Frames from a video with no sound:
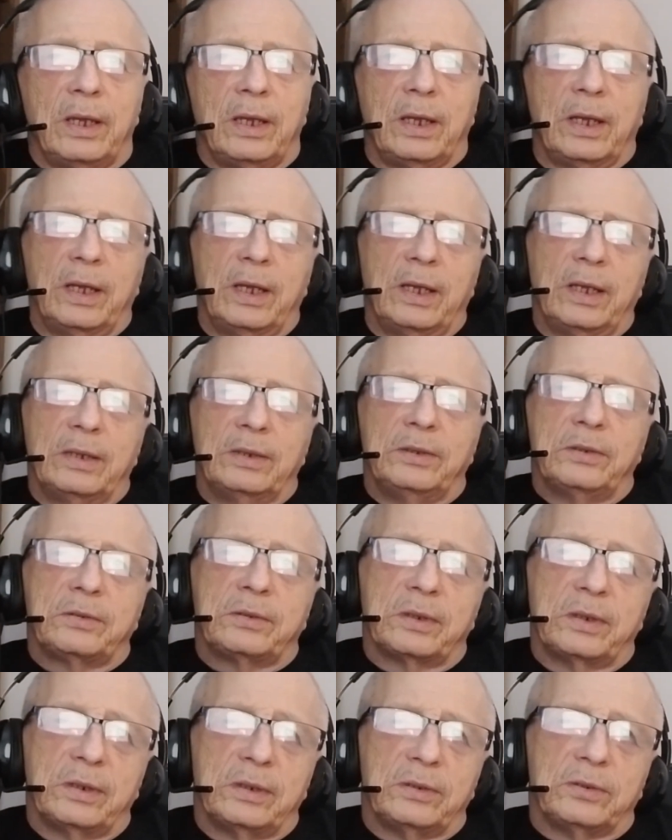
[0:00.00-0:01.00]
and you
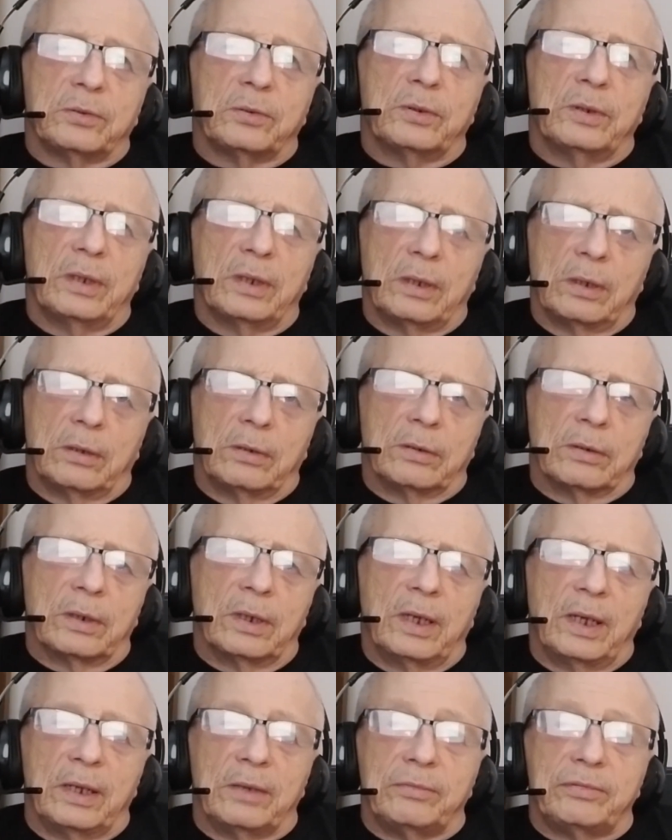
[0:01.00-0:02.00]
can enjoy a long
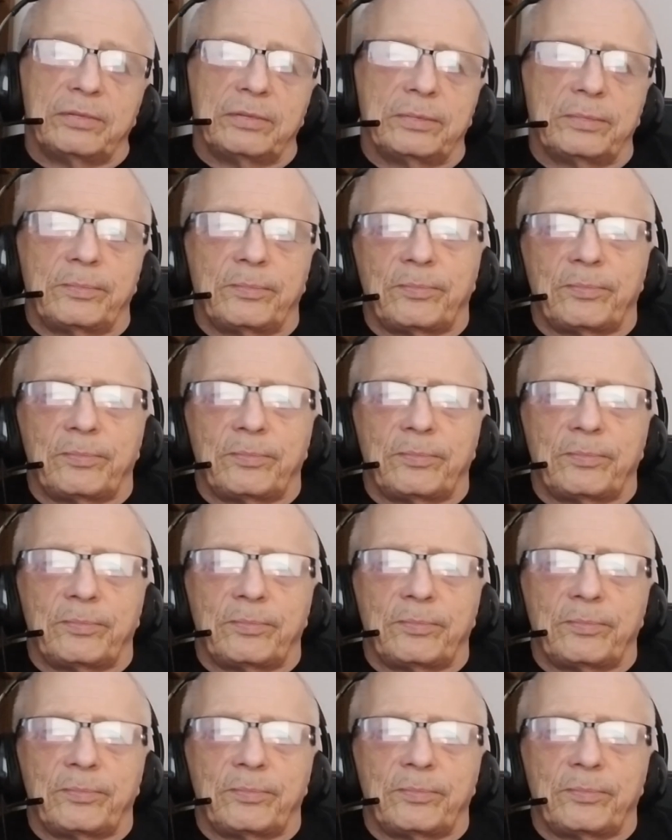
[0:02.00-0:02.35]
life.